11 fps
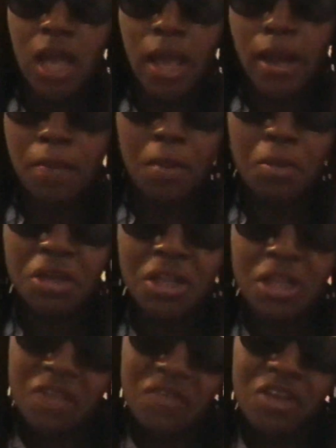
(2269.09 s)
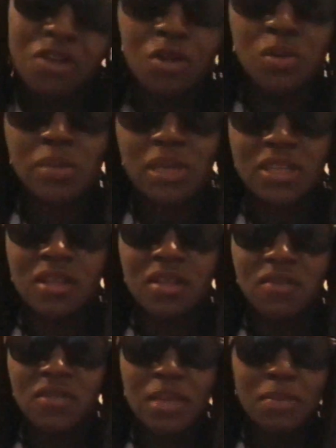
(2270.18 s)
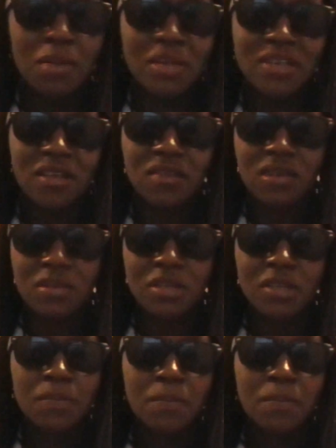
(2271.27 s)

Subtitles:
and I'm probably gonna like fangirl with myself, like by myself, I mean.